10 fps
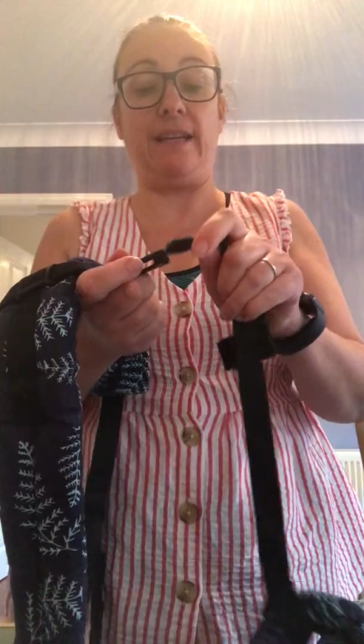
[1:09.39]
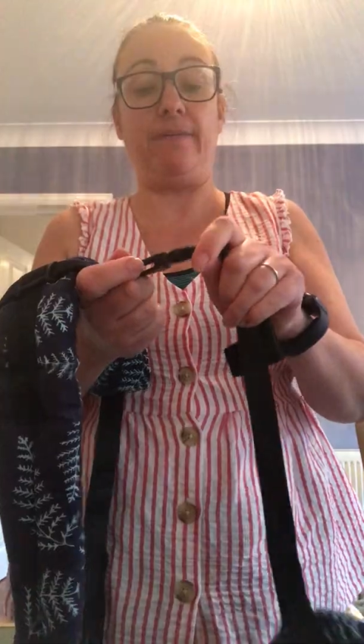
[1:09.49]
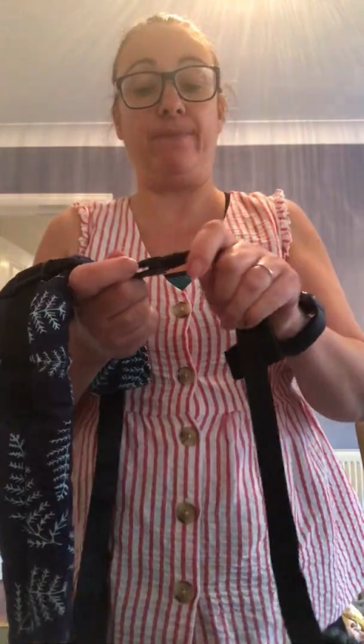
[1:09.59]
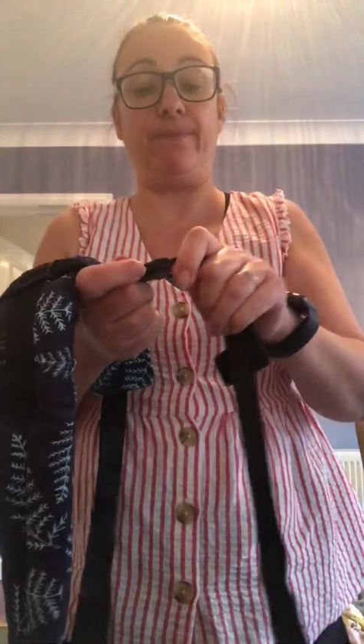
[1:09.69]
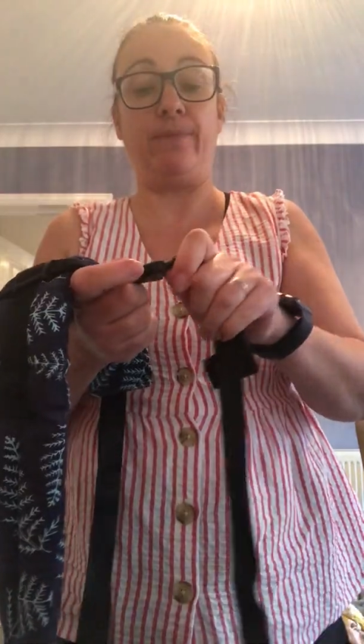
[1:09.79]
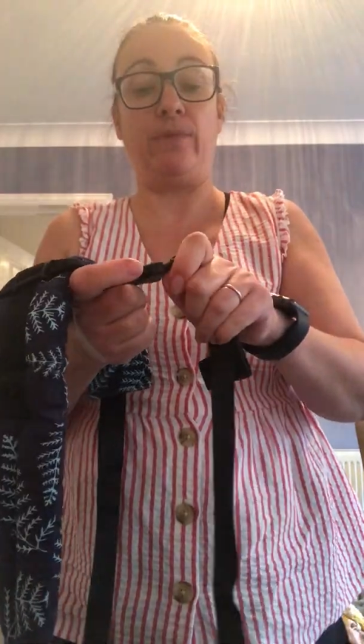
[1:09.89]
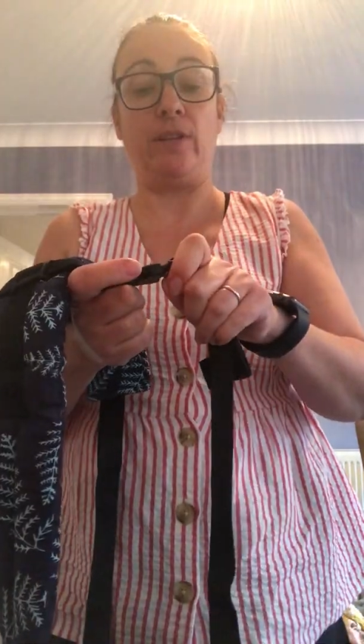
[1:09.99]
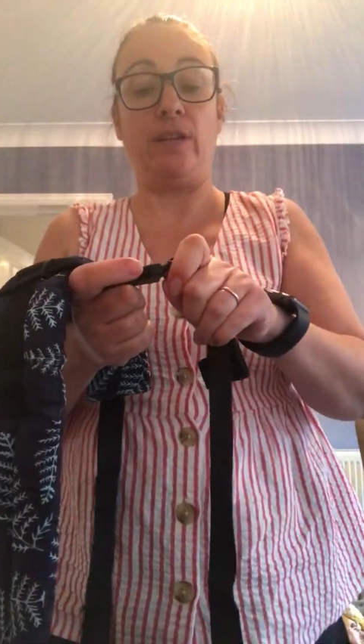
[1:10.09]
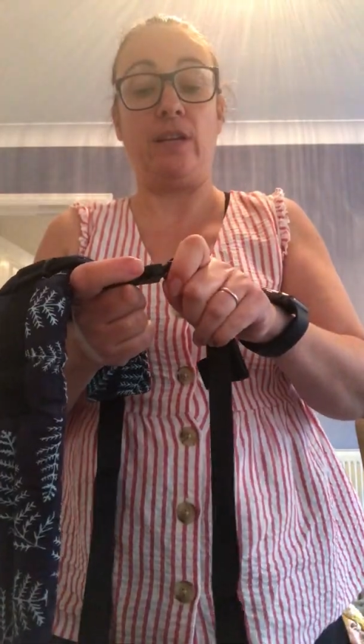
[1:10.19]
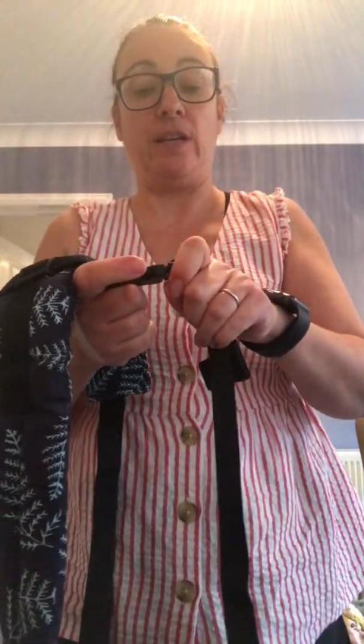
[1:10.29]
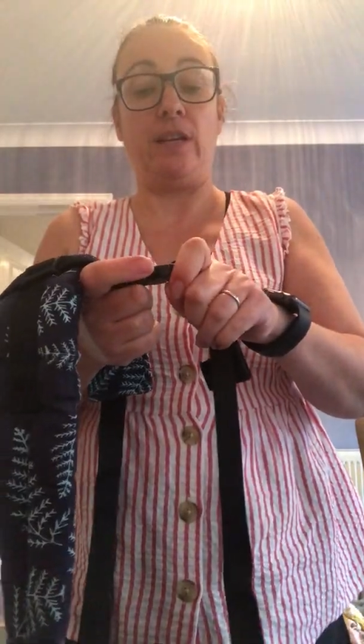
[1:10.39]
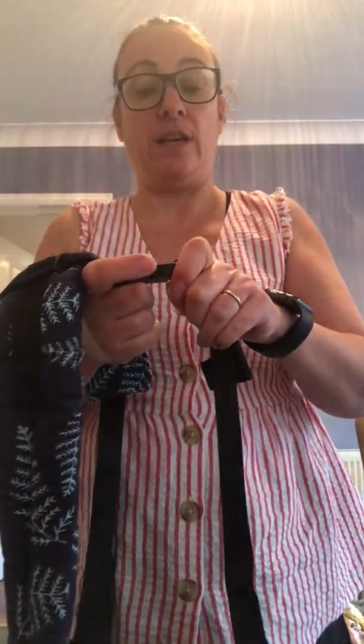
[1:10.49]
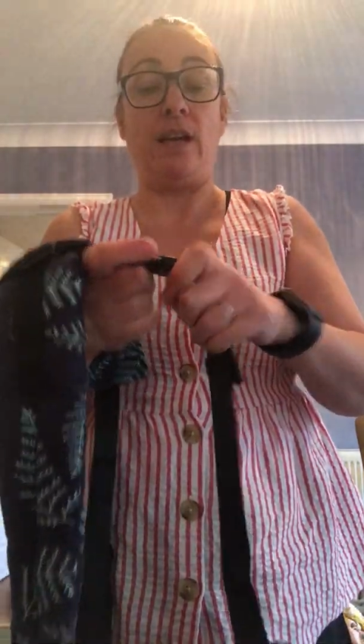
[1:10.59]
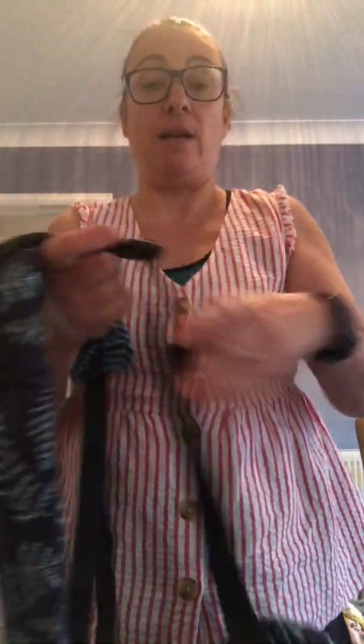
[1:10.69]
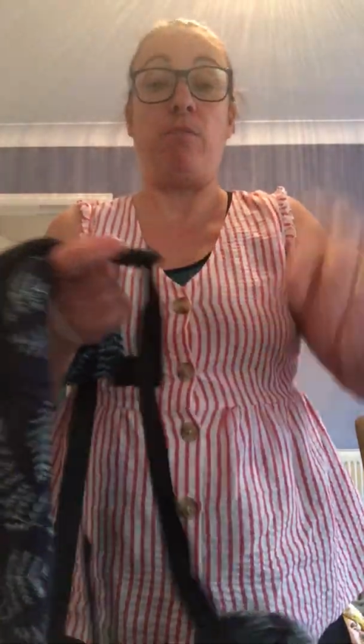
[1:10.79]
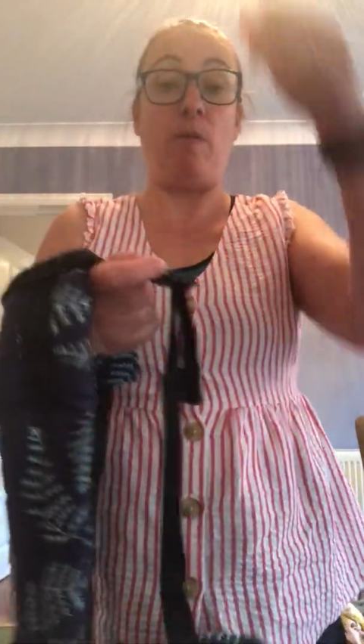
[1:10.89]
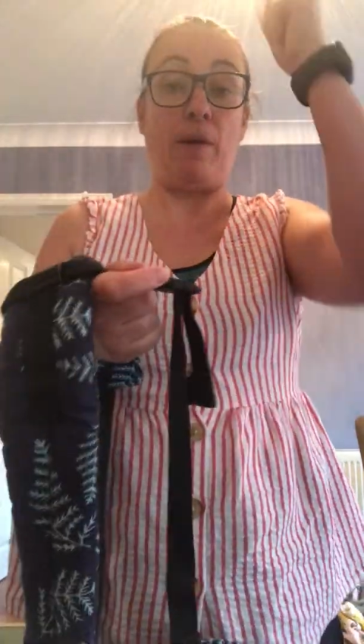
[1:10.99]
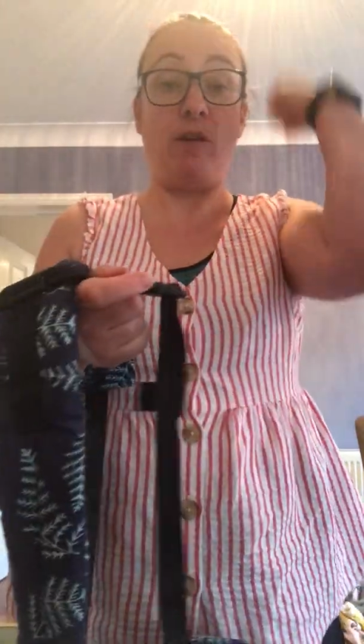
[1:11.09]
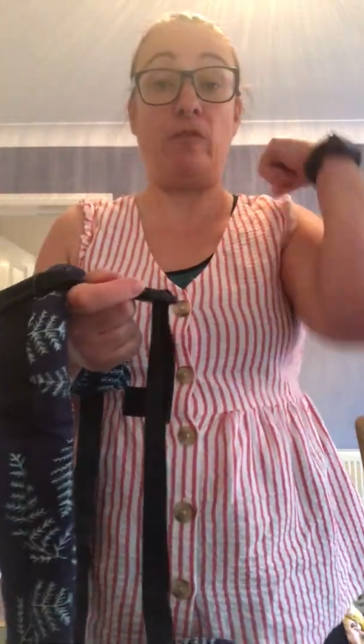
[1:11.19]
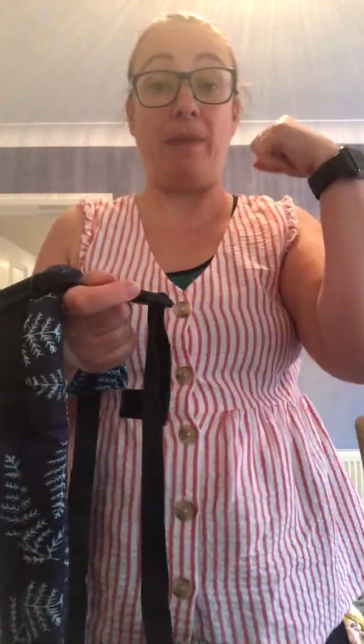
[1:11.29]
in and pop
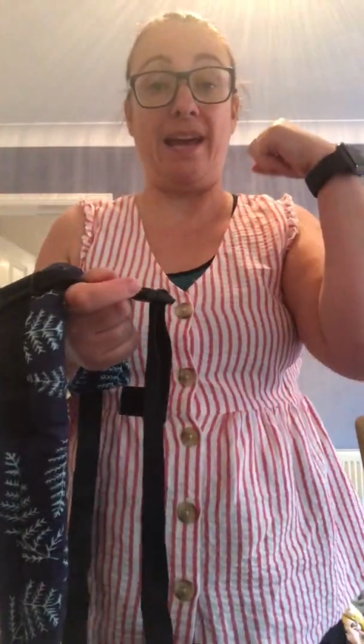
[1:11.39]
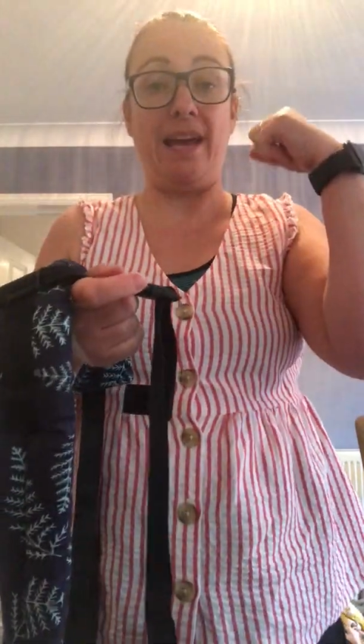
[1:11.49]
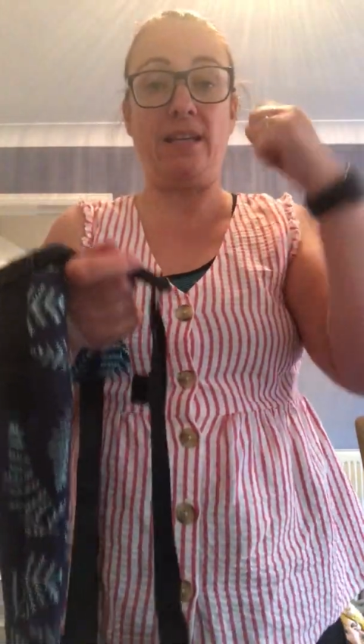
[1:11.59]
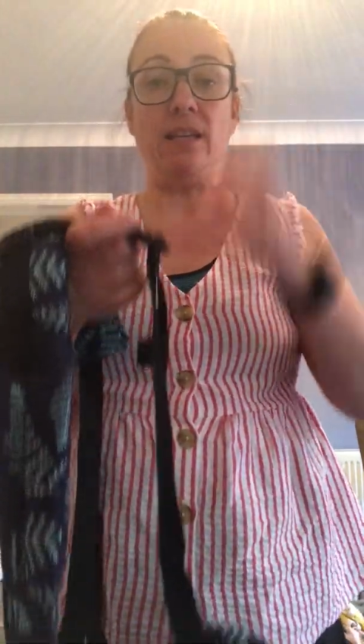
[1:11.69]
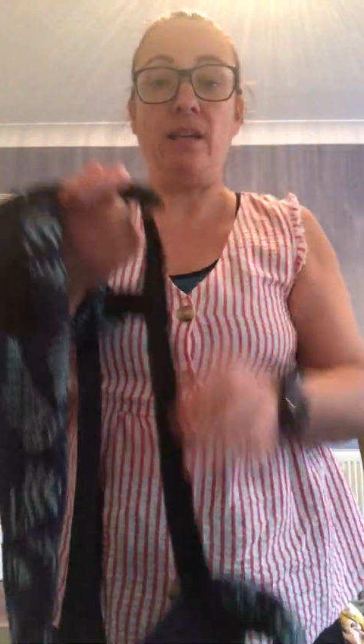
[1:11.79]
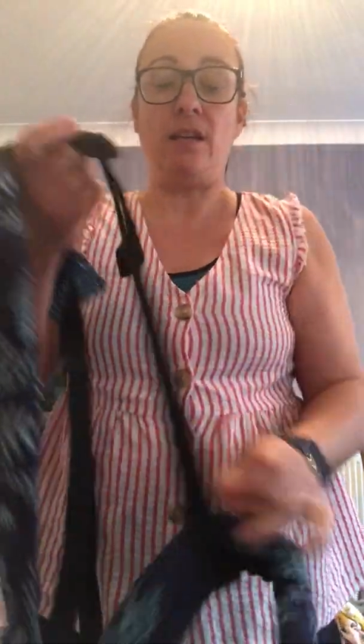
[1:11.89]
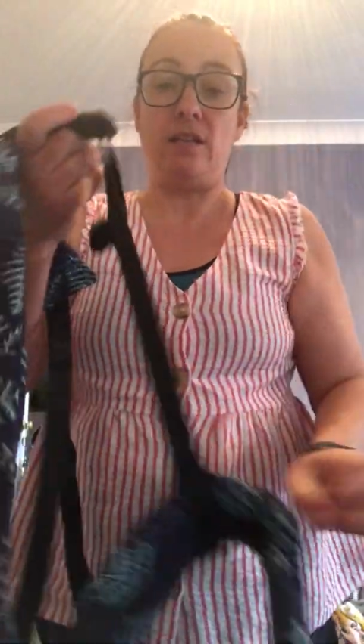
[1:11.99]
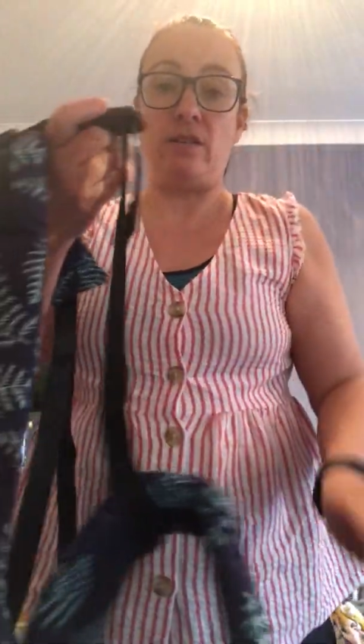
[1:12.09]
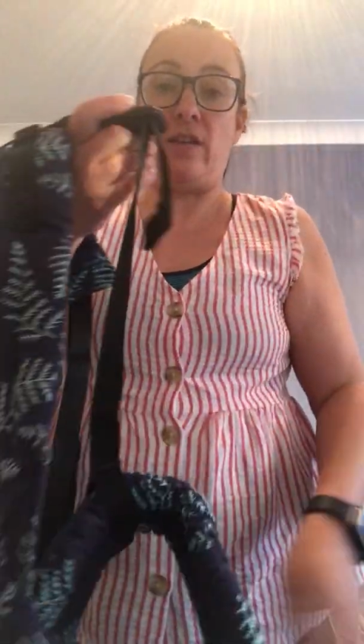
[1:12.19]
it over my head so